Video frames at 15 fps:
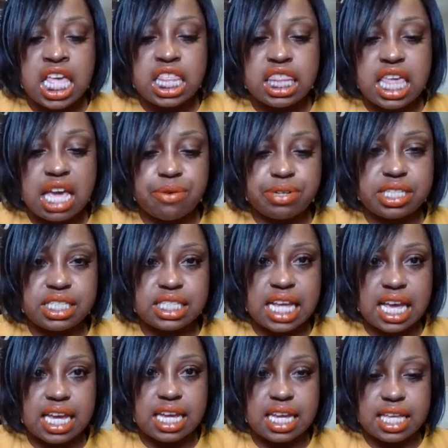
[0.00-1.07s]
They were
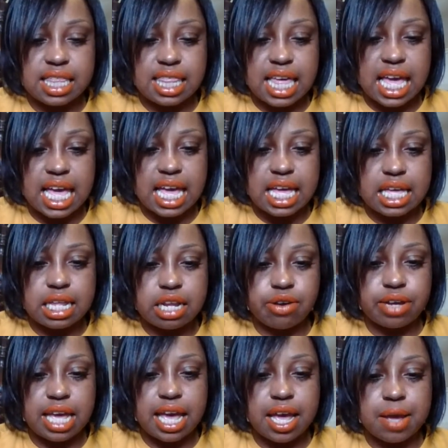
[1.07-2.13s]
saying that,
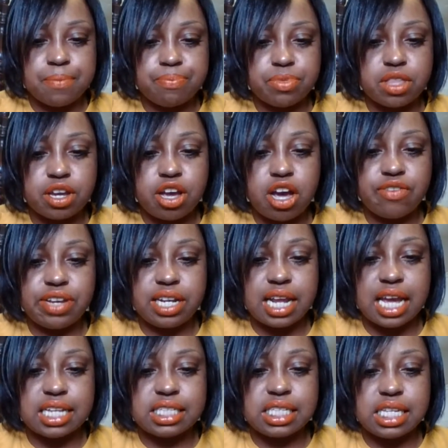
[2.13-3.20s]
okay, the COVID
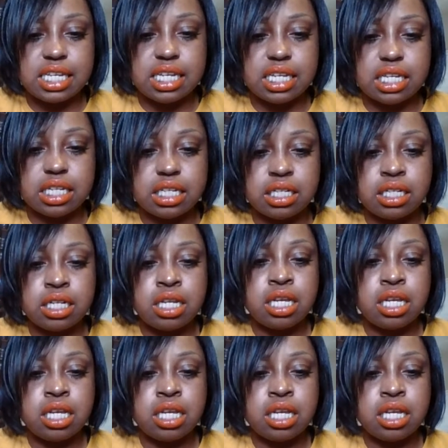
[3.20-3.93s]
19